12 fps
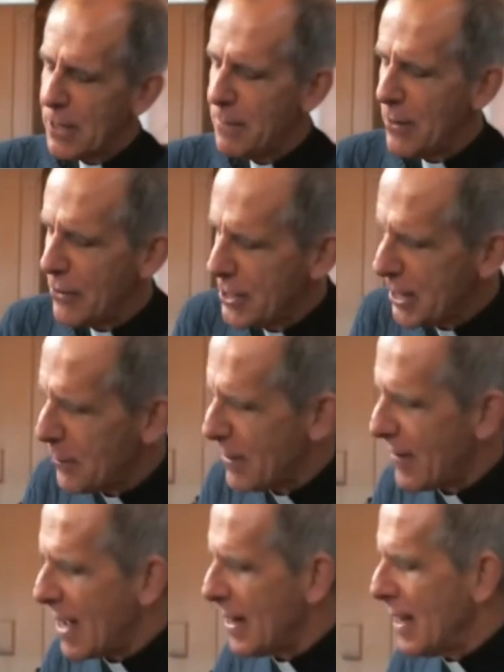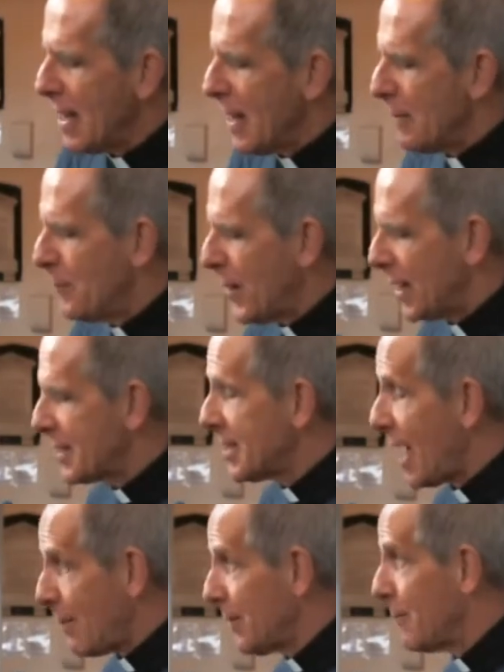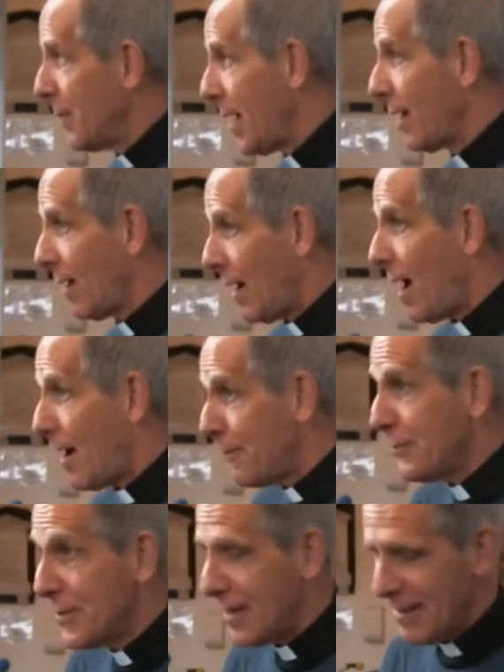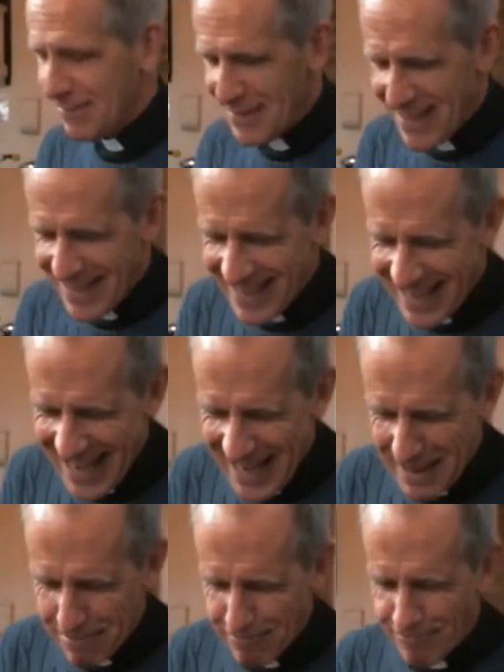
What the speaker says: community would have had a big Sabbath meal after the